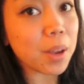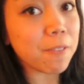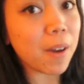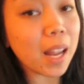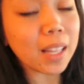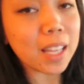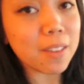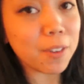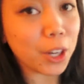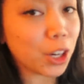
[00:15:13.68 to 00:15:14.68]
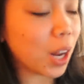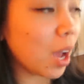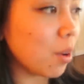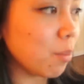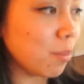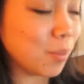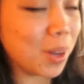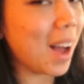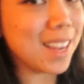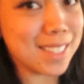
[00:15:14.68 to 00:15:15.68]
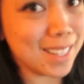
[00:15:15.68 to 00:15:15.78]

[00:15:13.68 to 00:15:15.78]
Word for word: so I finally figured out, well I